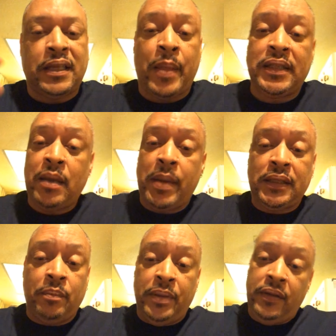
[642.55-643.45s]
I'm not talking about
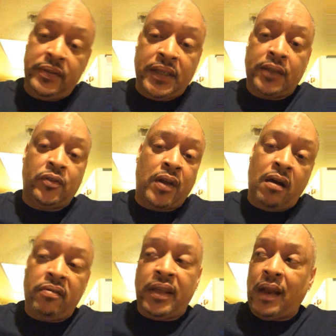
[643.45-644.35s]
the beef sector and
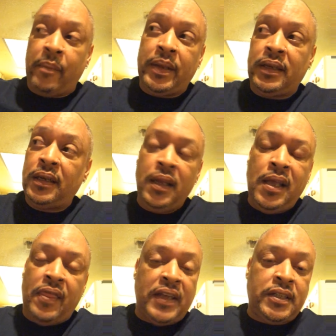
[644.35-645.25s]
all that. I mean,
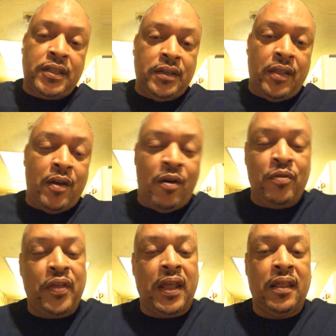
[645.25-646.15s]
that's just another whole
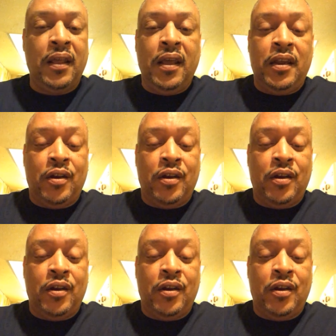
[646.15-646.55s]
thing. You